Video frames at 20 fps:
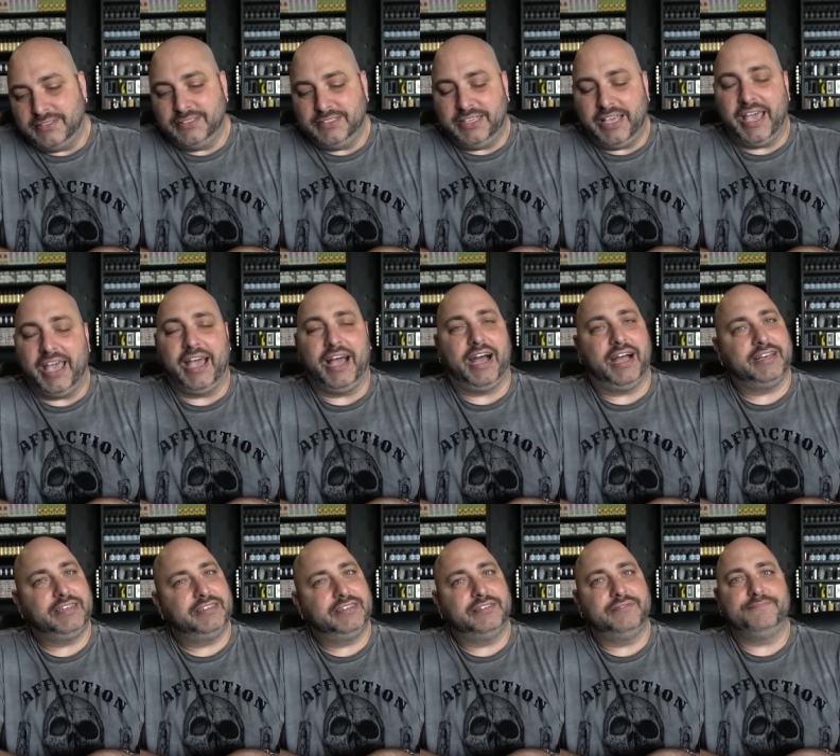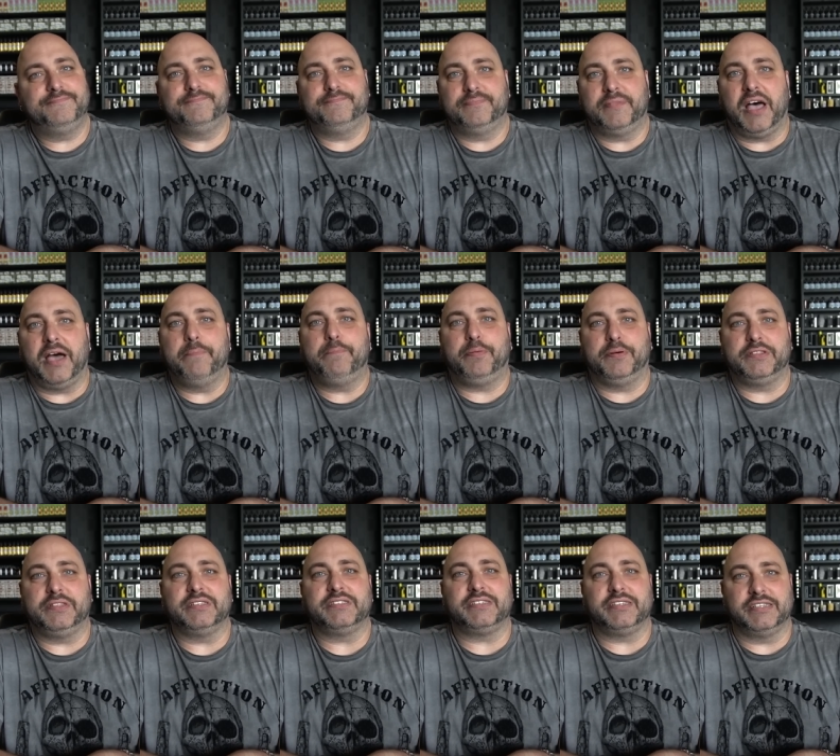yeah, I'd, I'd
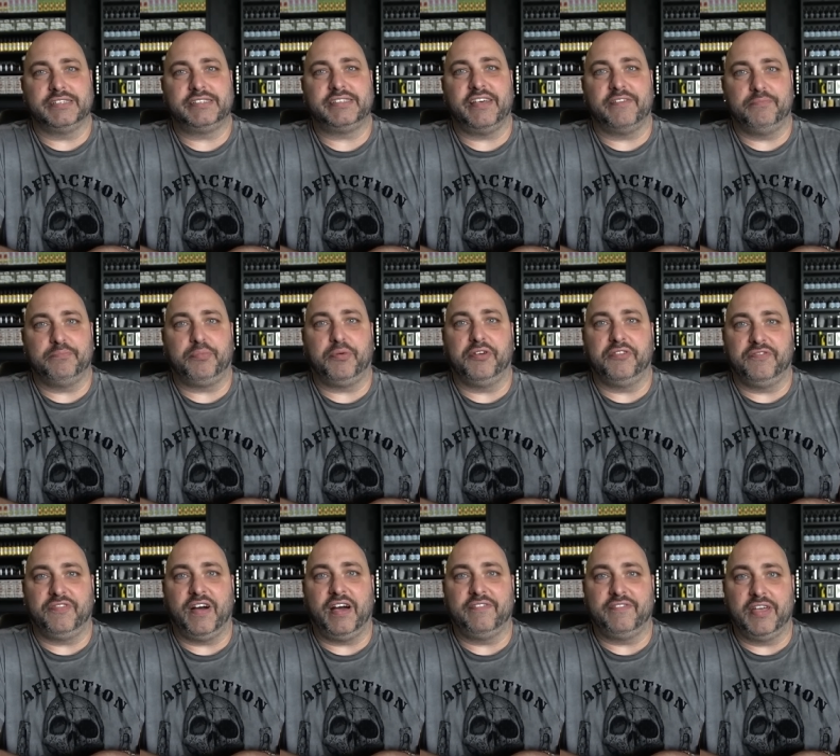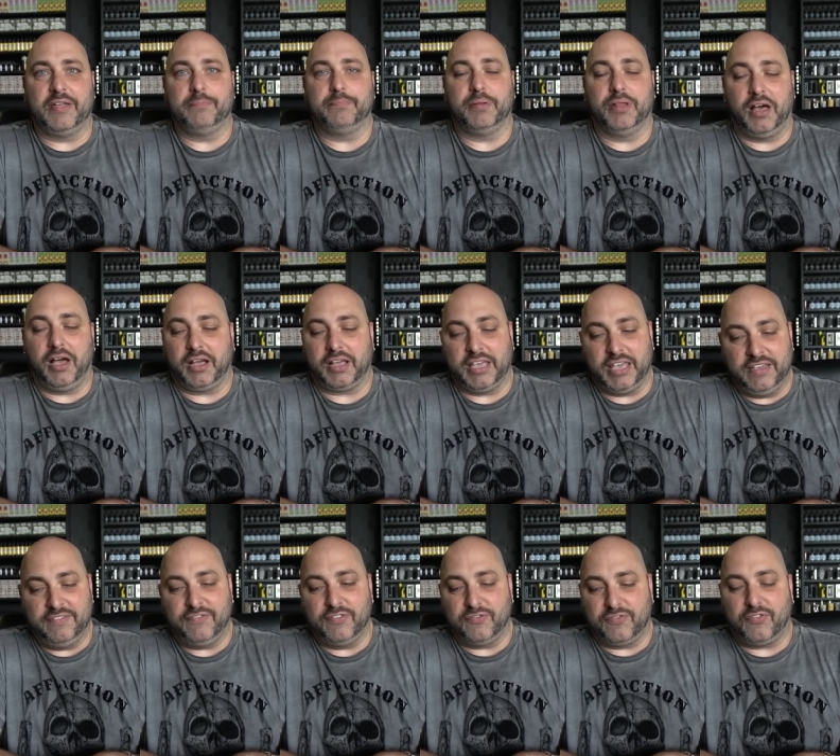put this in a 7.58 block,
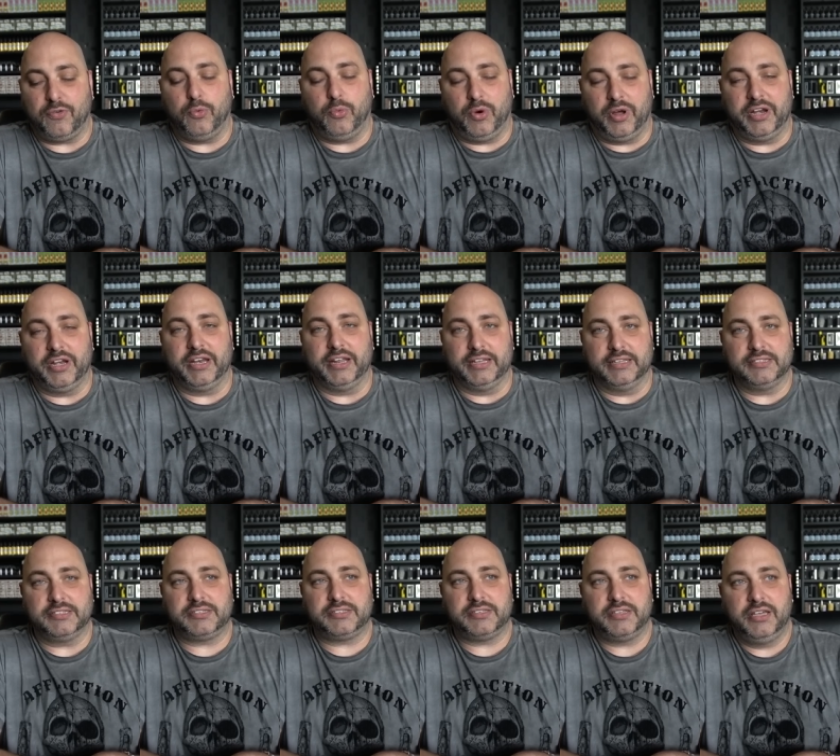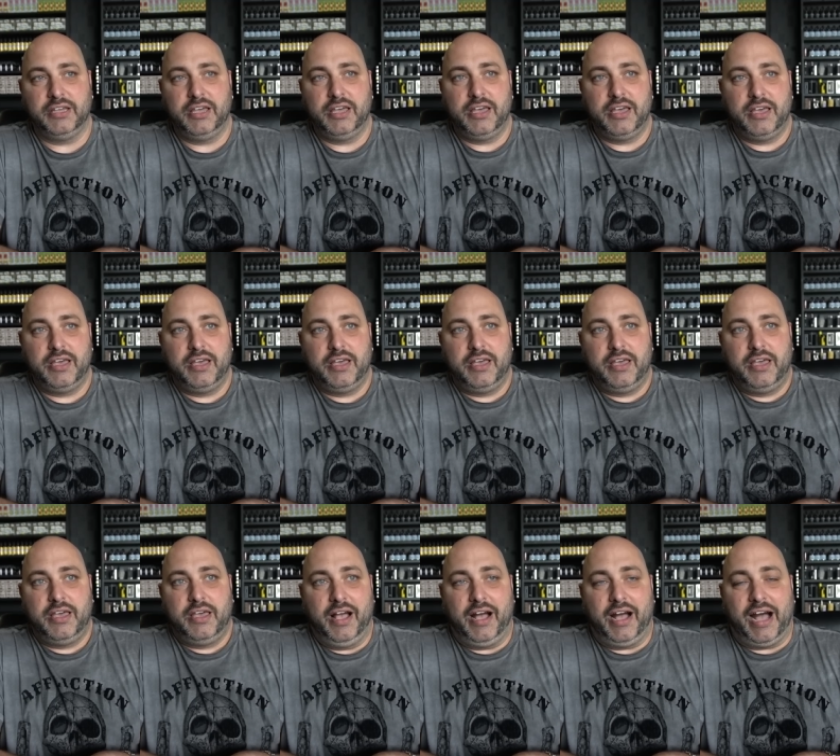even for what it is.
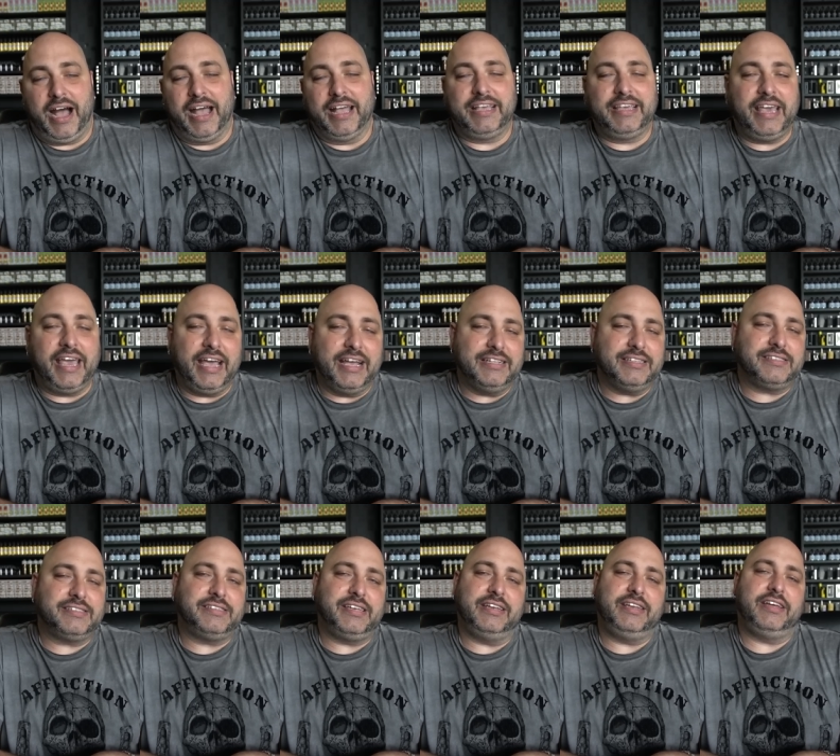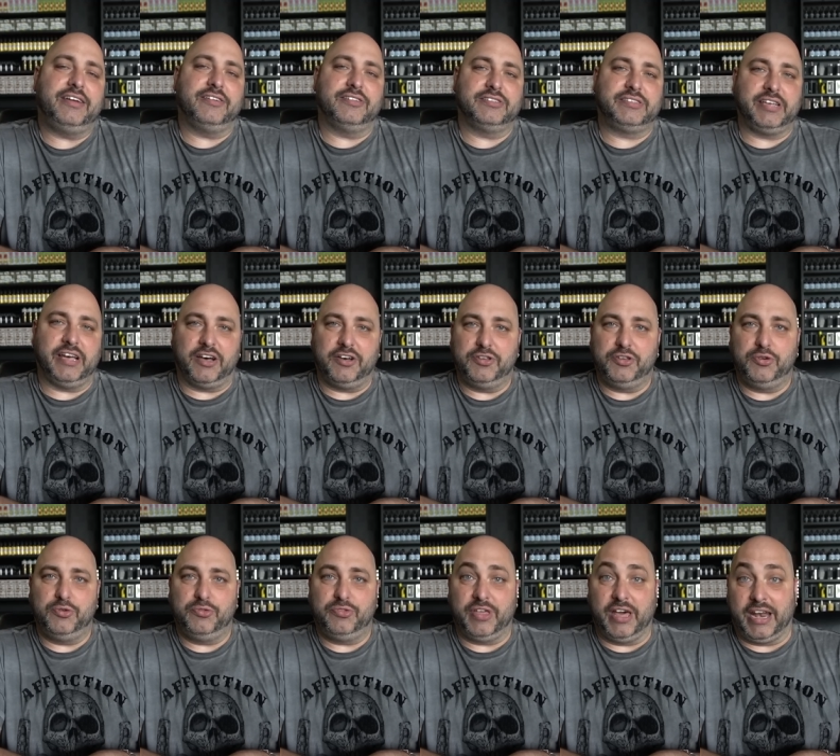I can't sit here and tell
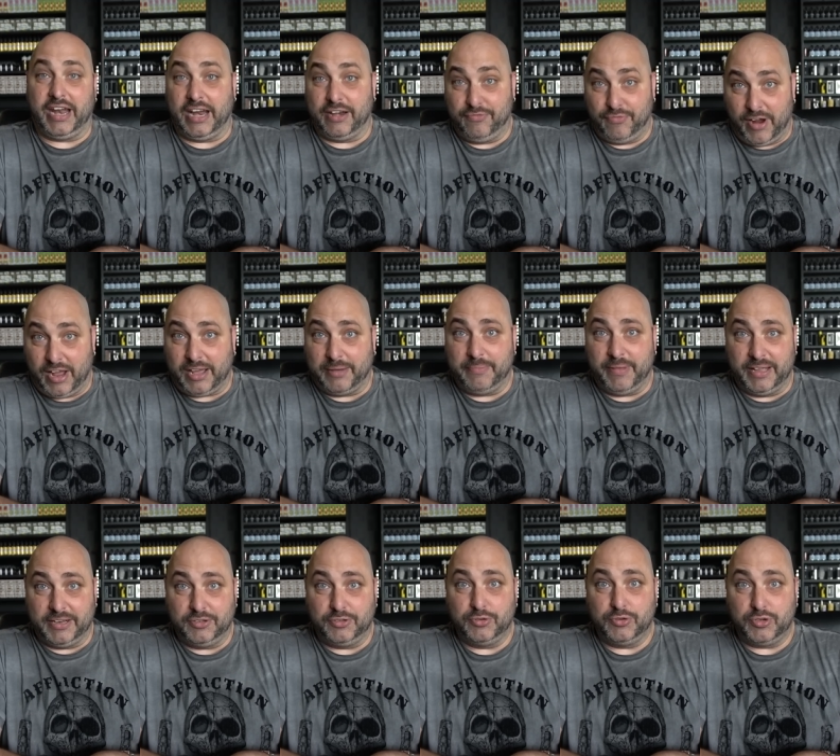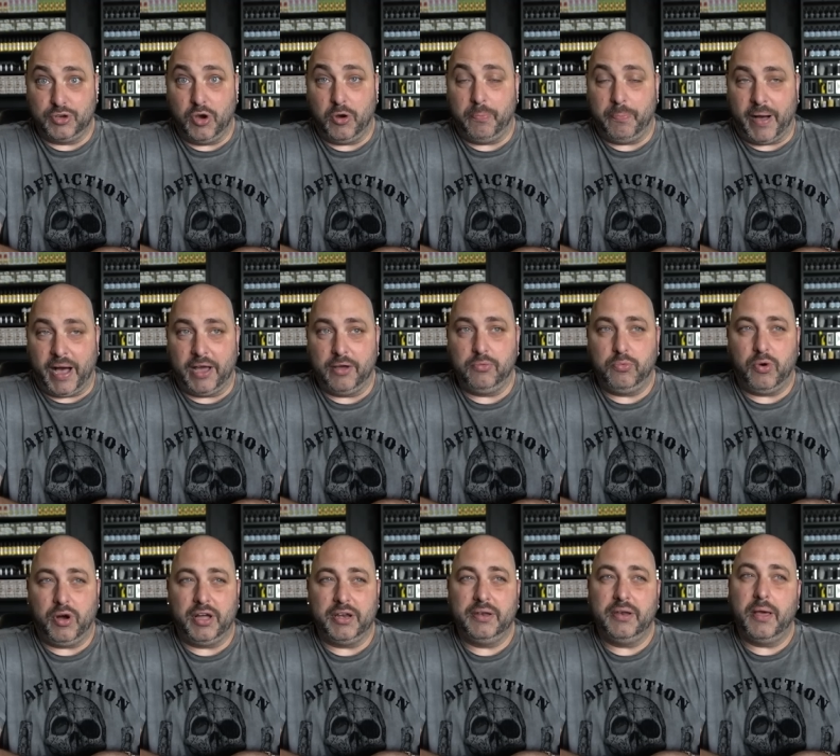you that I'd recommend you to go buy
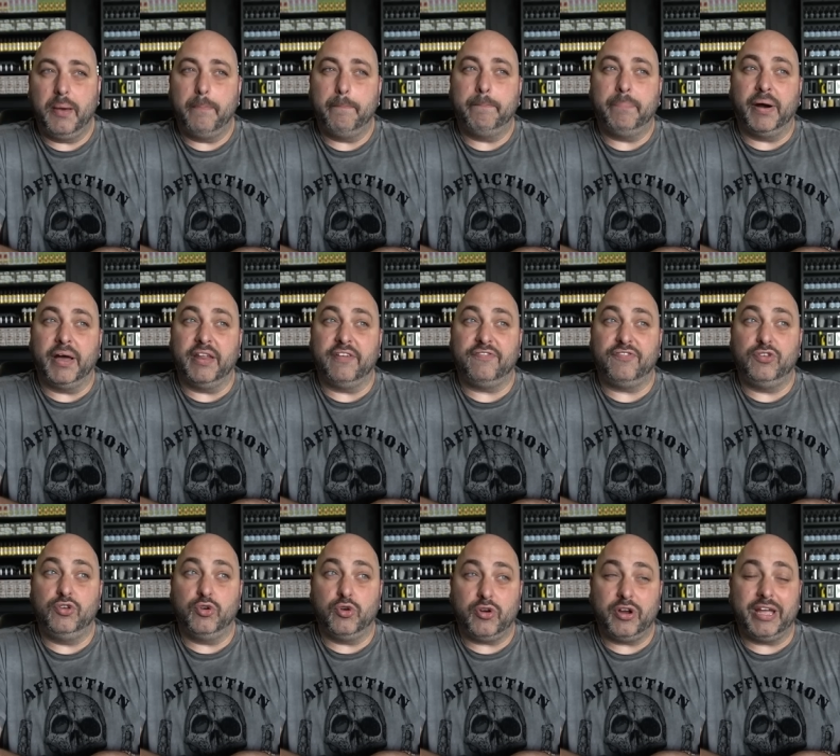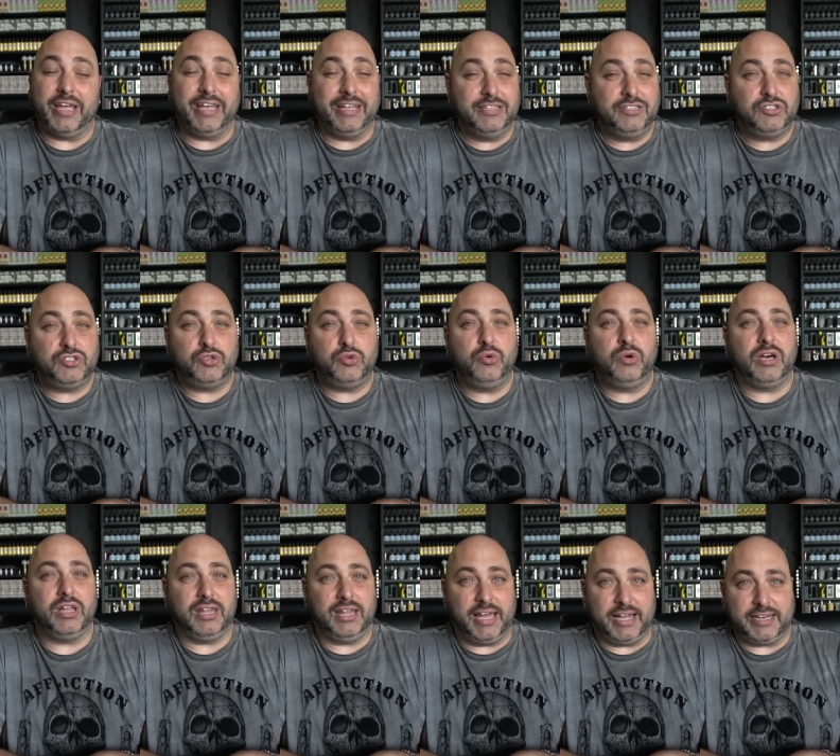one, but if you're into
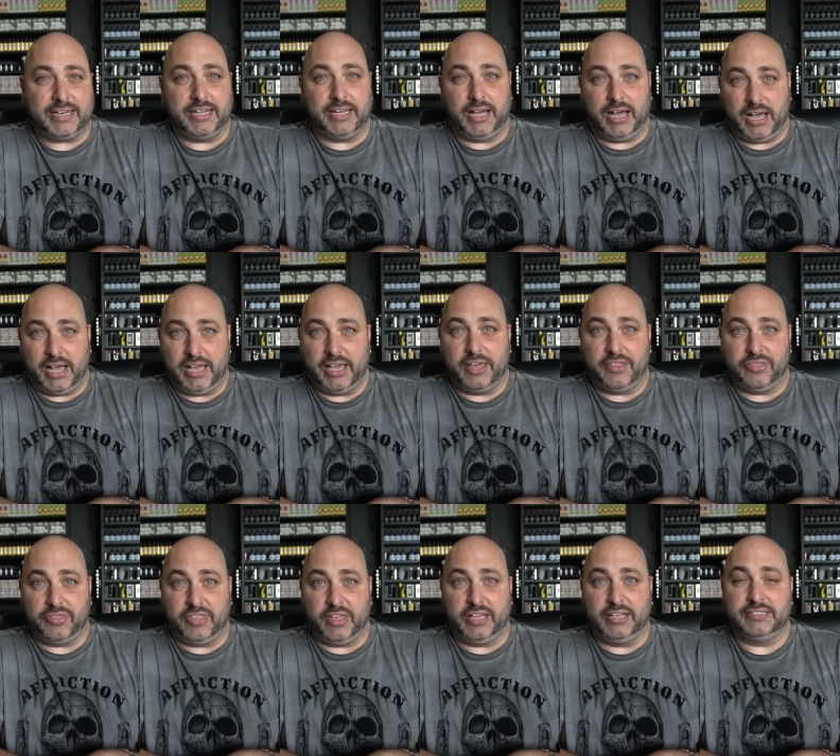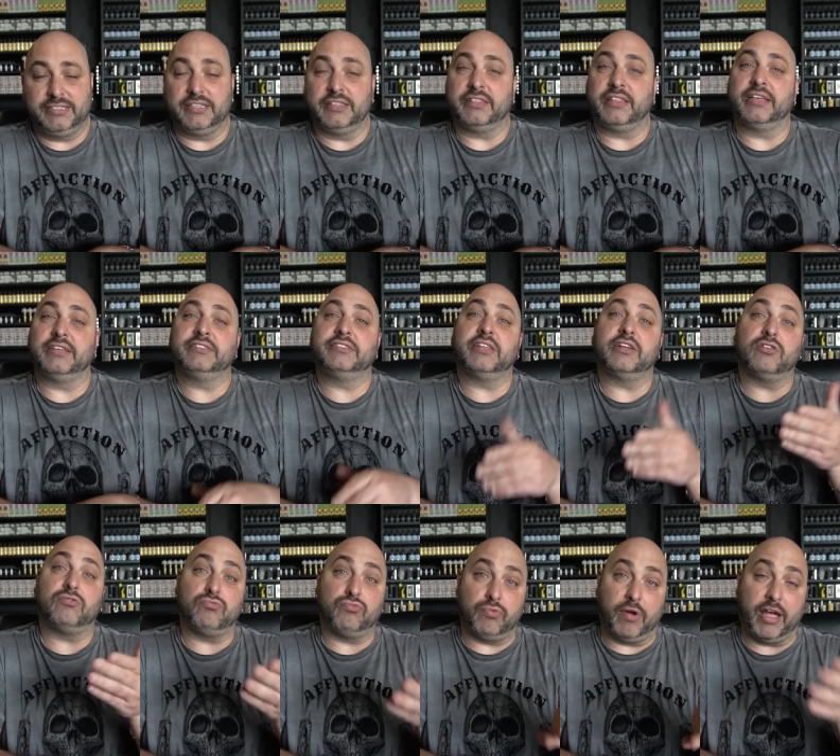collecting high end things and things that
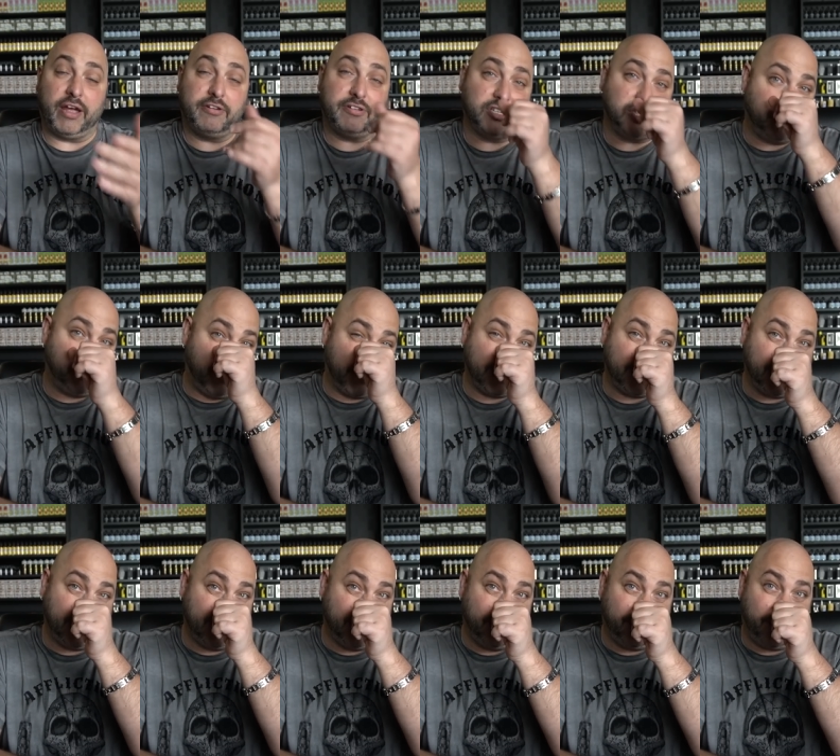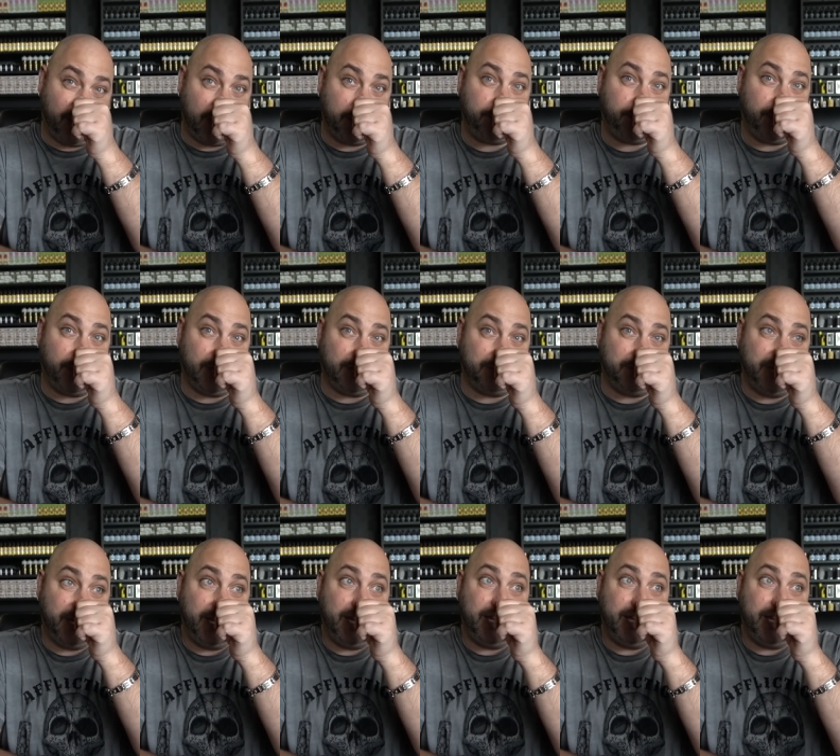are rare, especially in the vape realm,